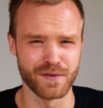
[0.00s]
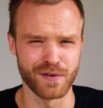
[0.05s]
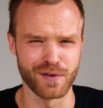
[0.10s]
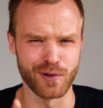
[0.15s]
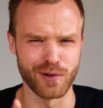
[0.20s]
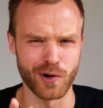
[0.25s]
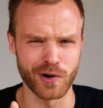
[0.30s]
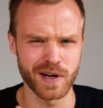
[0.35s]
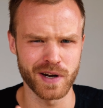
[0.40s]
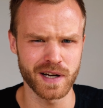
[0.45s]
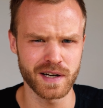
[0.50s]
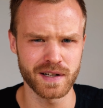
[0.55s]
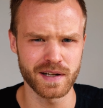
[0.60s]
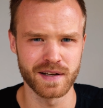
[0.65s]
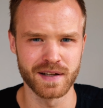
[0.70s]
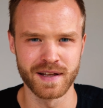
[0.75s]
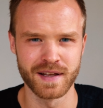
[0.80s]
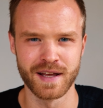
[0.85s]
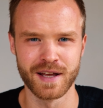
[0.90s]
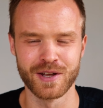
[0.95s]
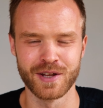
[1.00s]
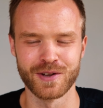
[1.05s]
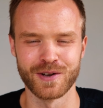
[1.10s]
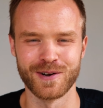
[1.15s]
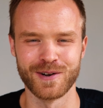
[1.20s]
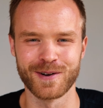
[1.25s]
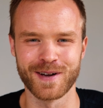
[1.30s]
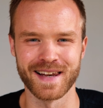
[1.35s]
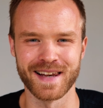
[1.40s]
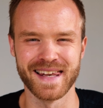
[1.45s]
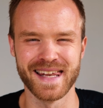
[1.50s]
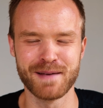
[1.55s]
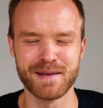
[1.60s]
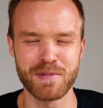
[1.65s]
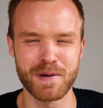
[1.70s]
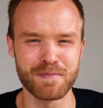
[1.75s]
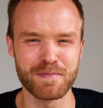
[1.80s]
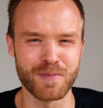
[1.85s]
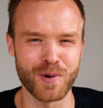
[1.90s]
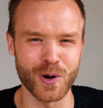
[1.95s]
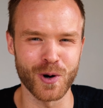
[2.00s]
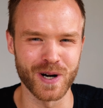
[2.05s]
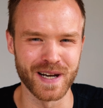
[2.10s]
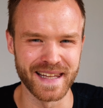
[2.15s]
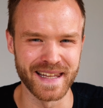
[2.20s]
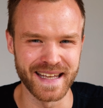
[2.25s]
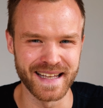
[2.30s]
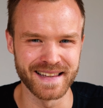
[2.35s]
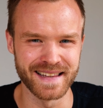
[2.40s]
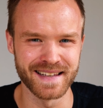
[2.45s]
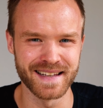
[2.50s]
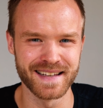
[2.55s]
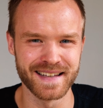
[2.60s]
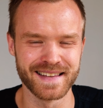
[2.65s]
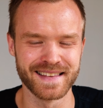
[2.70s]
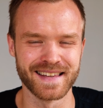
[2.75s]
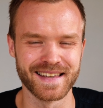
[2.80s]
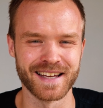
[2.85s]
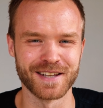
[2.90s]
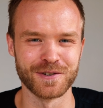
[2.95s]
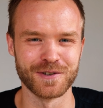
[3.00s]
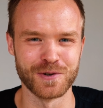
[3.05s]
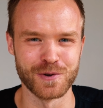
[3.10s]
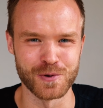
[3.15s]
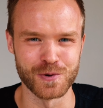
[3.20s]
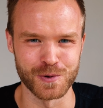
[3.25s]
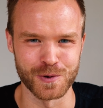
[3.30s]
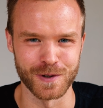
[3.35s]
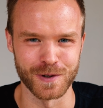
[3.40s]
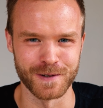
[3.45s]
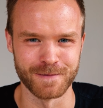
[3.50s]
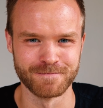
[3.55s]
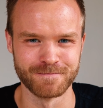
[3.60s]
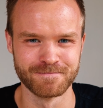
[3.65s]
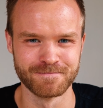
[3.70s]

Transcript: "Florian, you look a little bit more lean than usual."